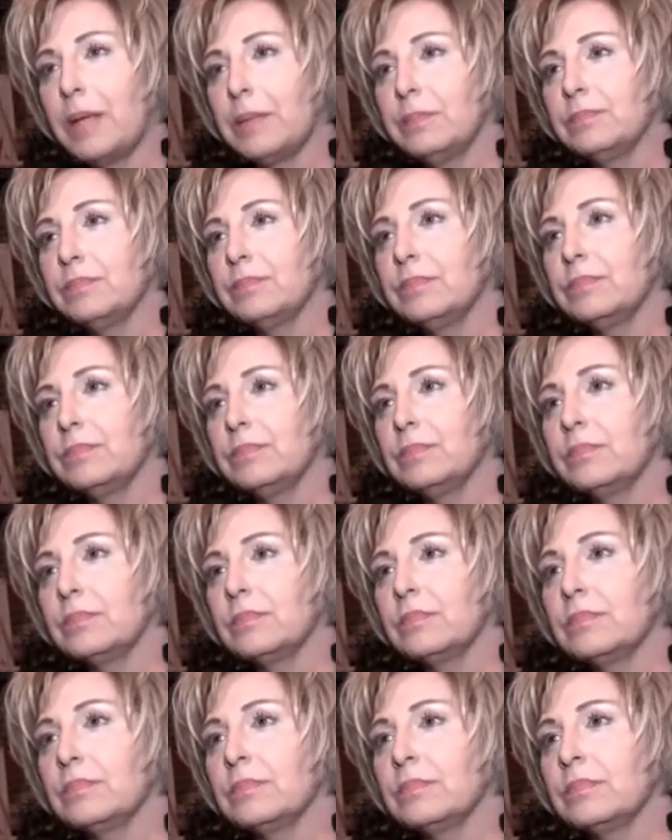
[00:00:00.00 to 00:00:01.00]

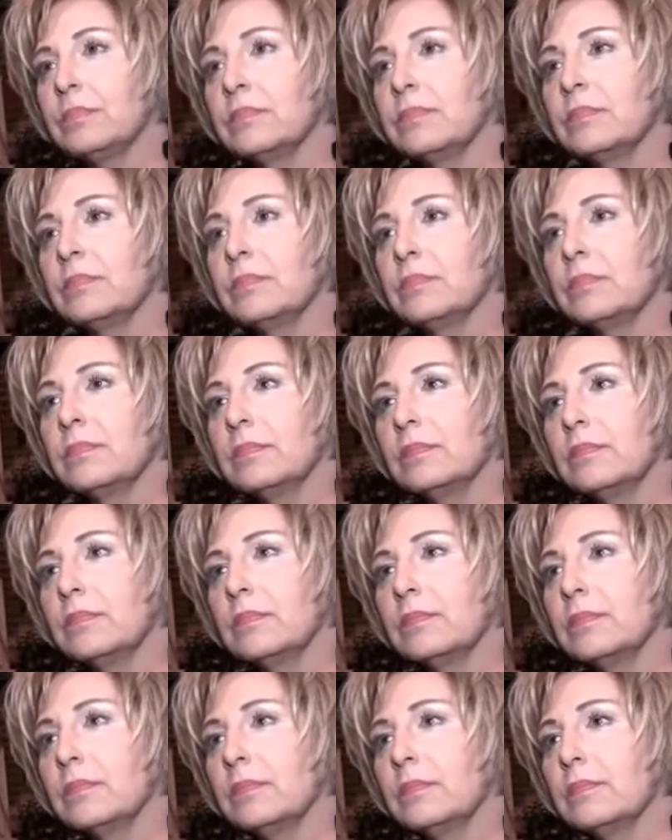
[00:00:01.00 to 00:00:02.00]
is, isn't politics a
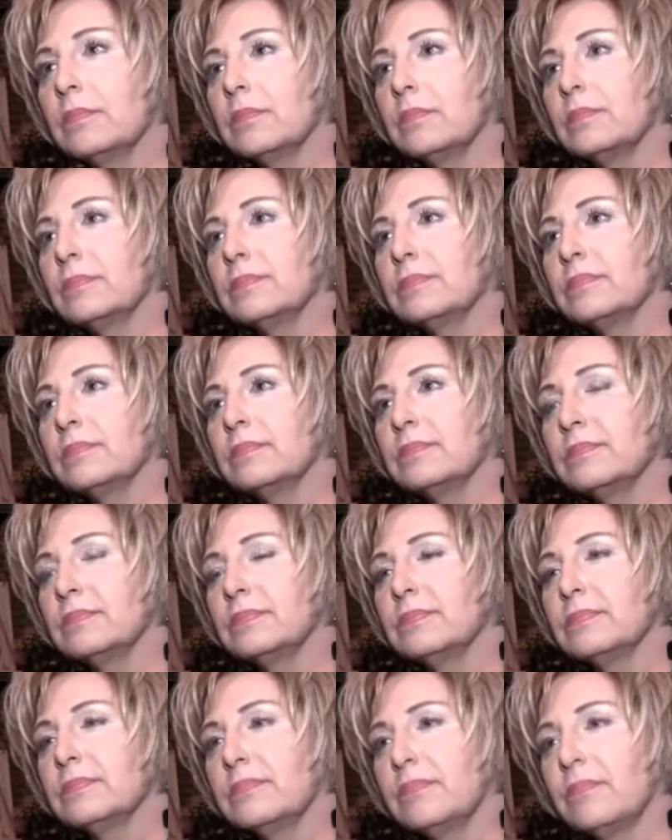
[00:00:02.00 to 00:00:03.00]
part of the,
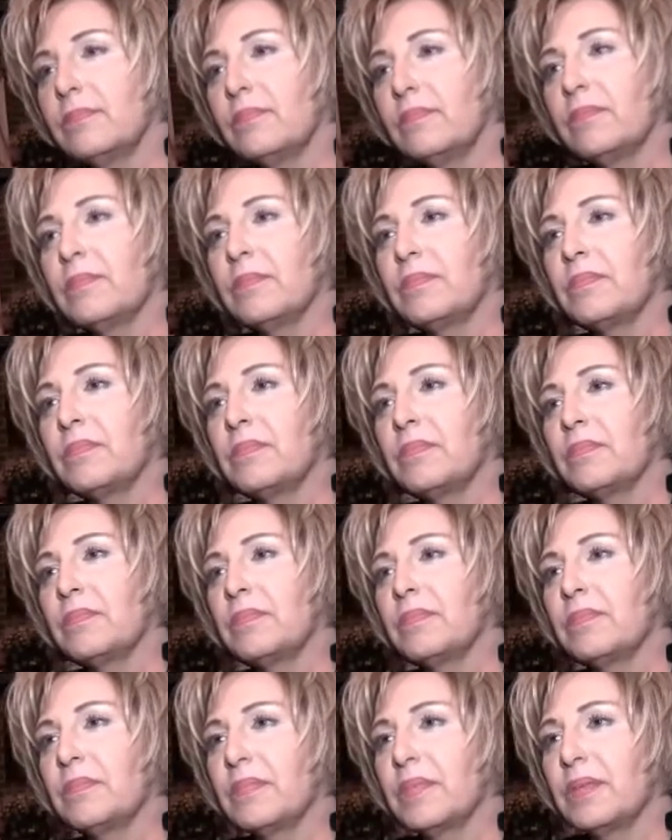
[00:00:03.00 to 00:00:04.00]
uh, the ongoing war
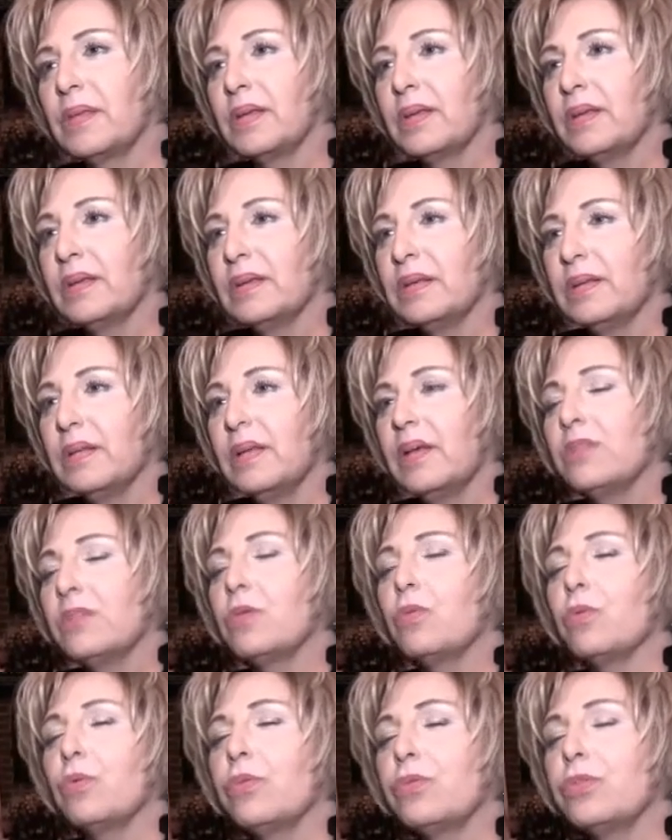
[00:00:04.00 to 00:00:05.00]
on terror?
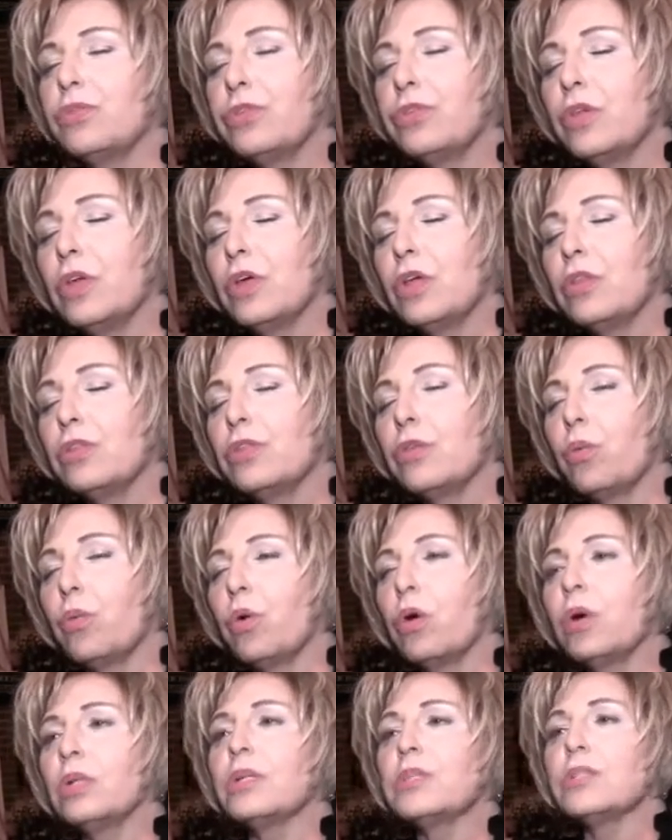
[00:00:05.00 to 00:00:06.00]
The
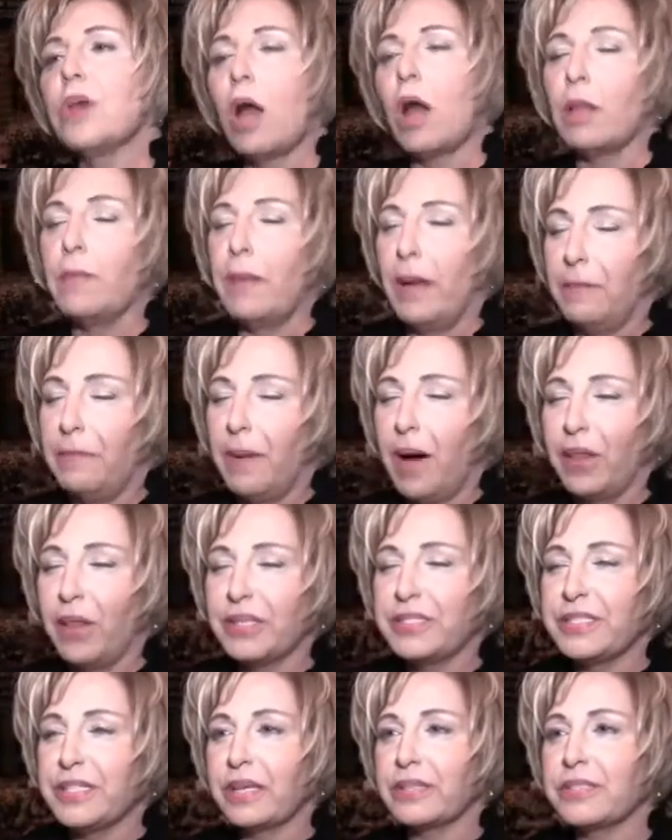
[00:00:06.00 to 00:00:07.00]
world is all about
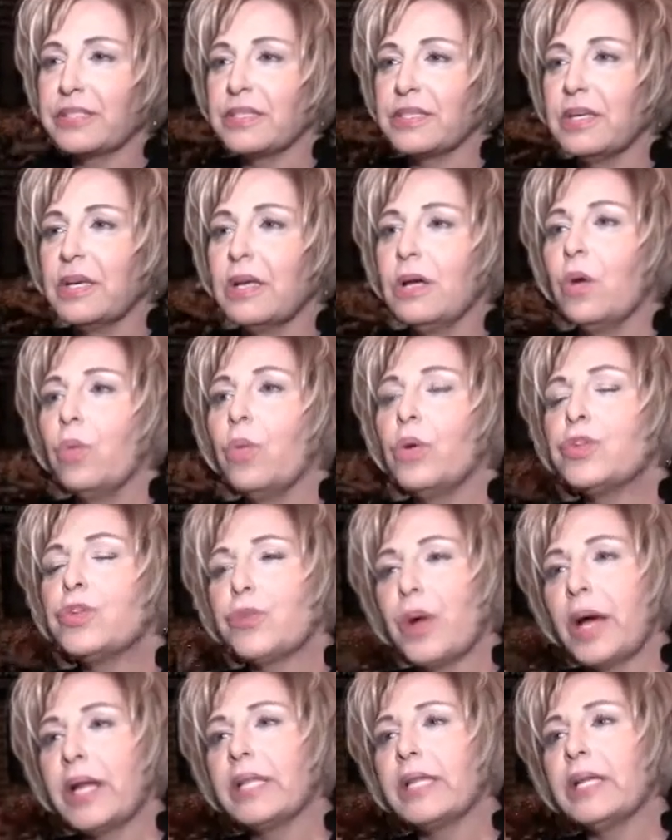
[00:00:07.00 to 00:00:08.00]
politics. We
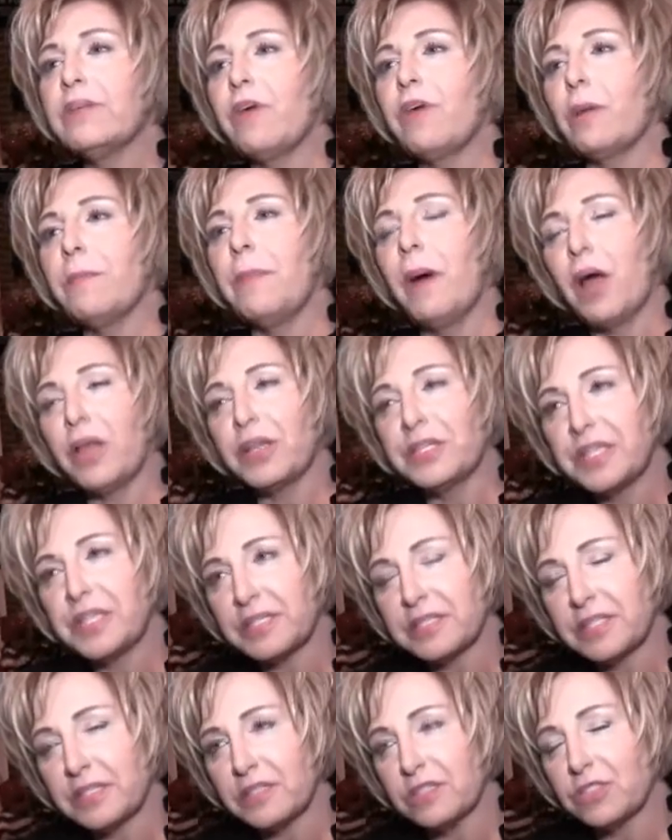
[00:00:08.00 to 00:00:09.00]
try to leave our
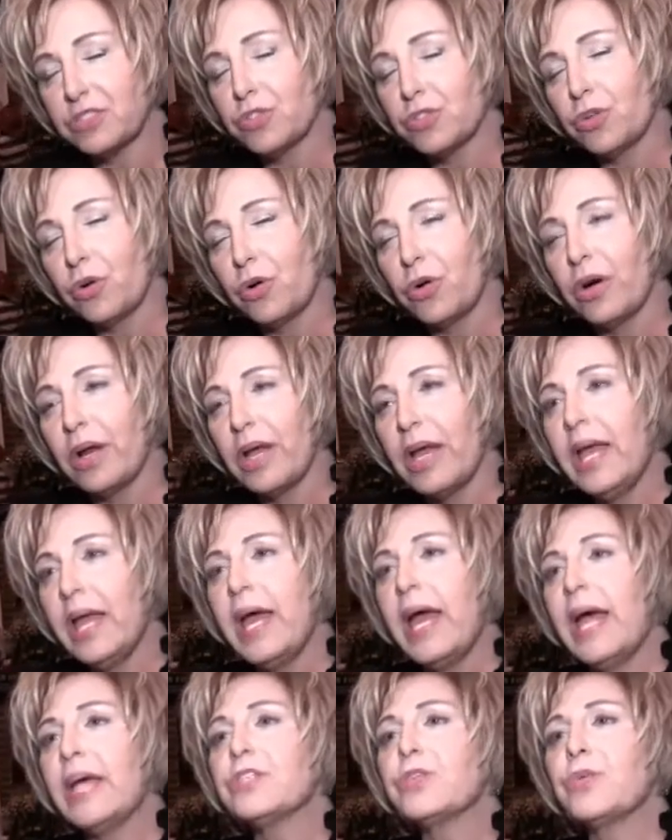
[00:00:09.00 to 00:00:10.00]
politics at the door.
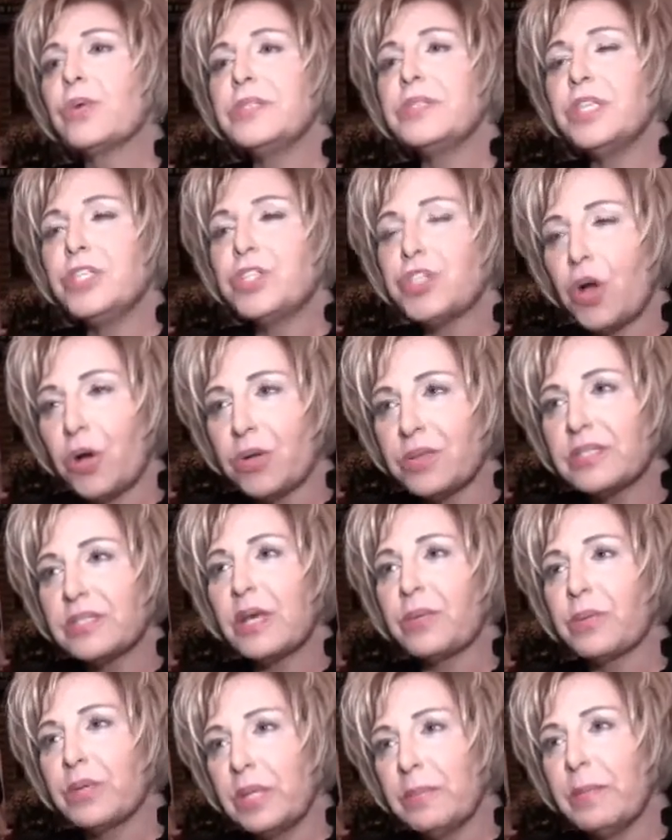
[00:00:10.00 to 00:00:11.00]
As Quincy Jones
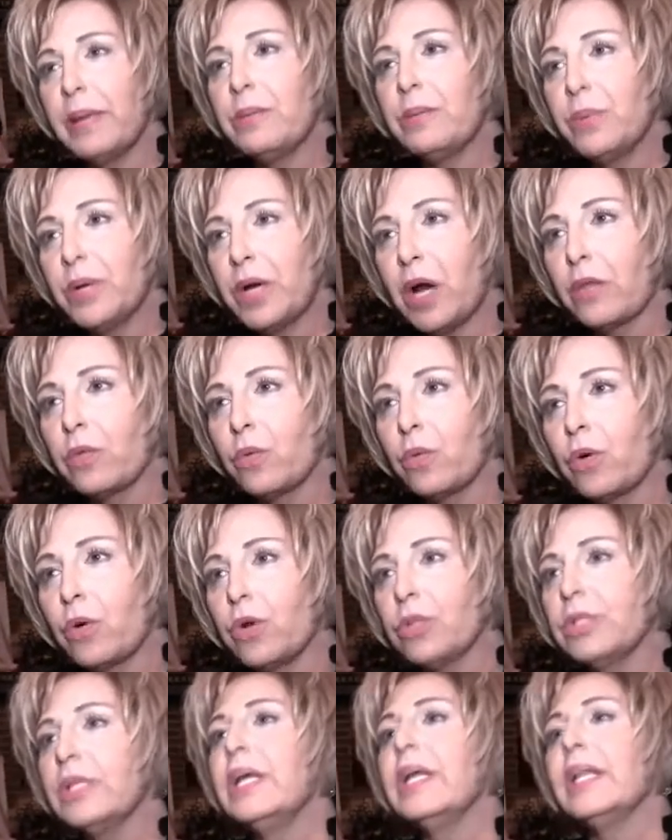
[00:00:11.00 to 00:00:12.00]
said when they made We Are the
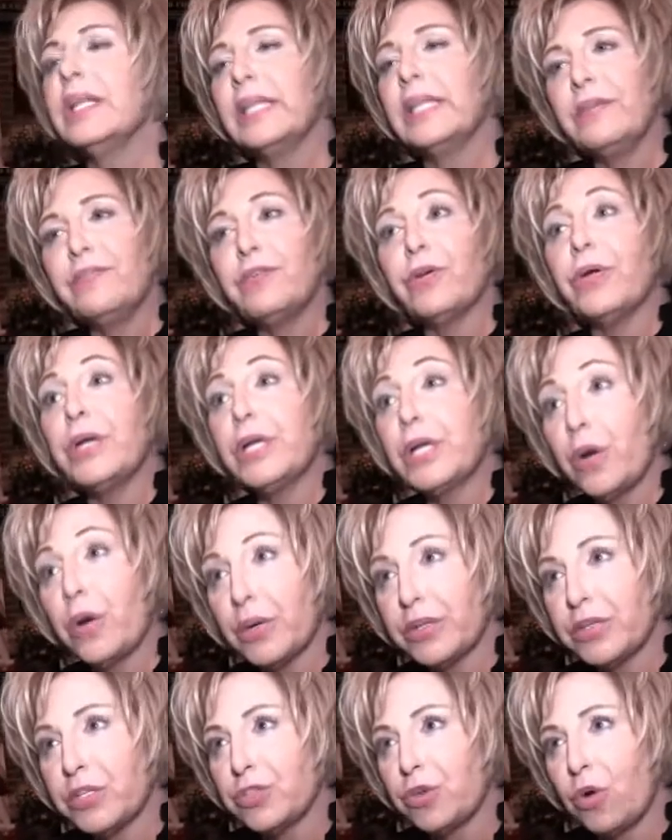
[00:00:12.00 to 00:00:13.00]
World, leave your ego
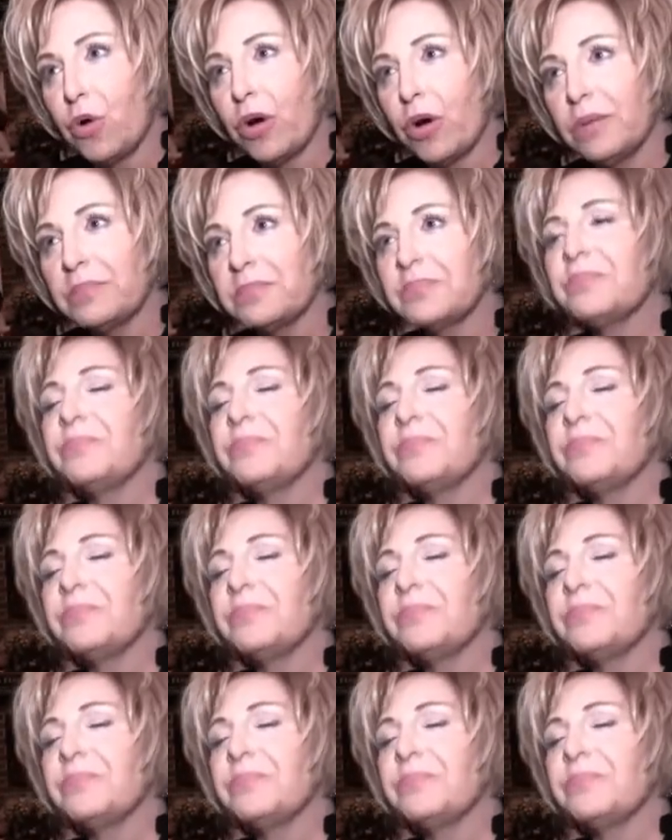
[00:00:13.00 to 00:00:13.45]
at the door.